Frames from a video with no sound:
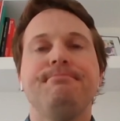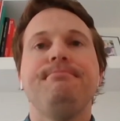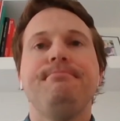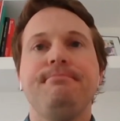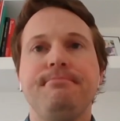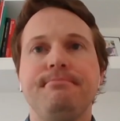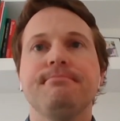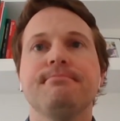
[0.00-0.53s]

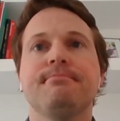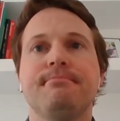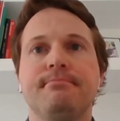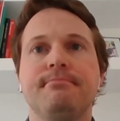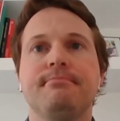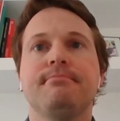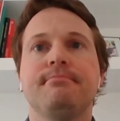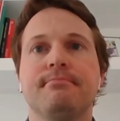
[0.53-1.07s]

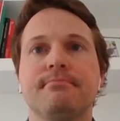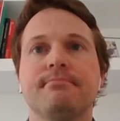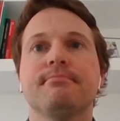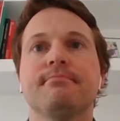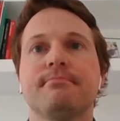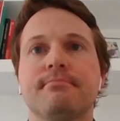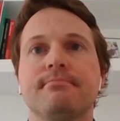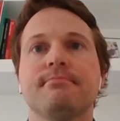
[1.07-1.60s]

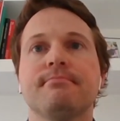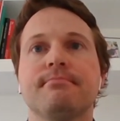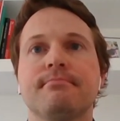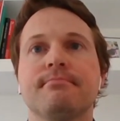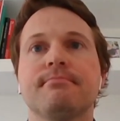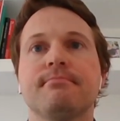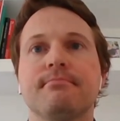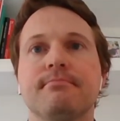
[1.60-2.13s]

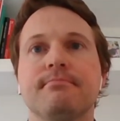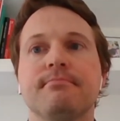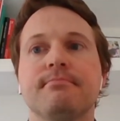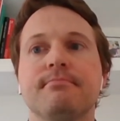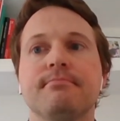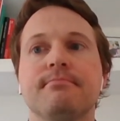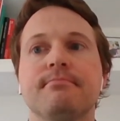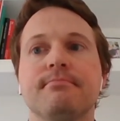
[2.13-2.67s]

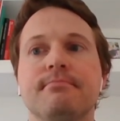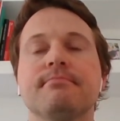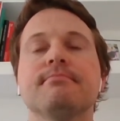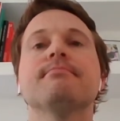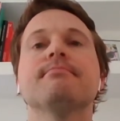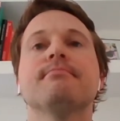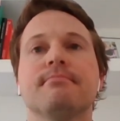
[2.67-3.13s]
The person shown says nothing.